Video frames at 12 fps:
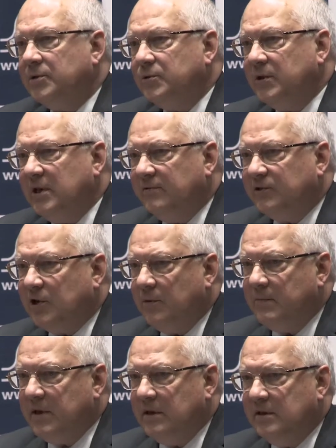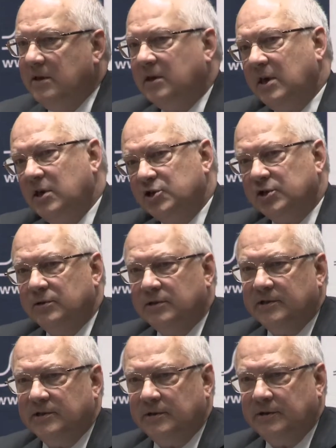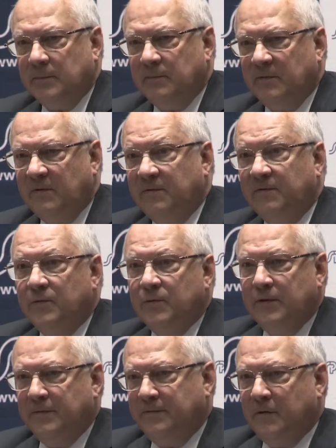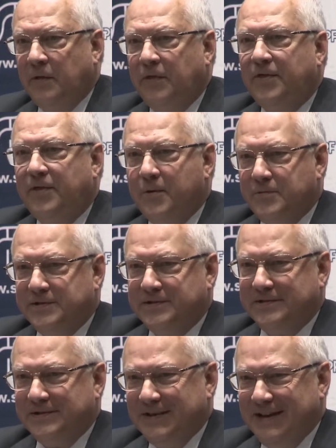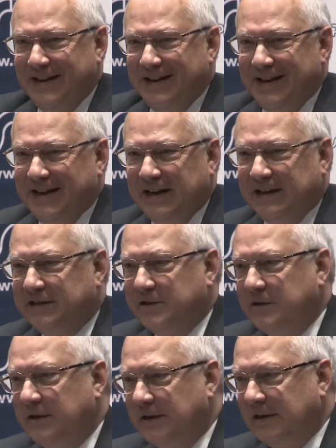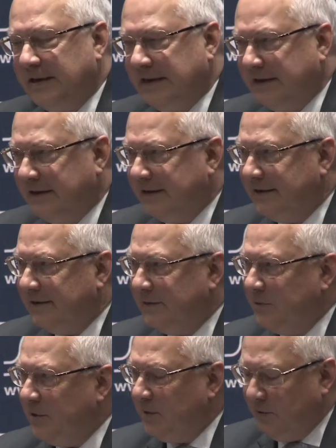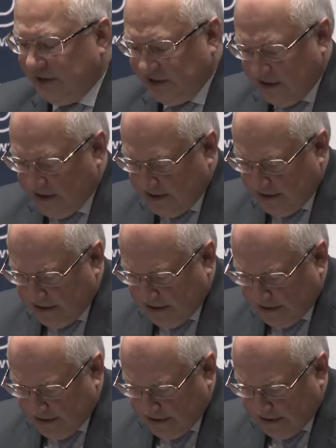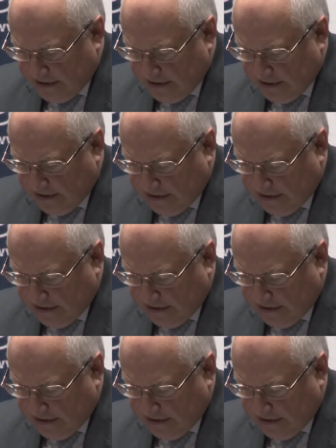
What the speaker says: give some indications, some food for thought, as we say in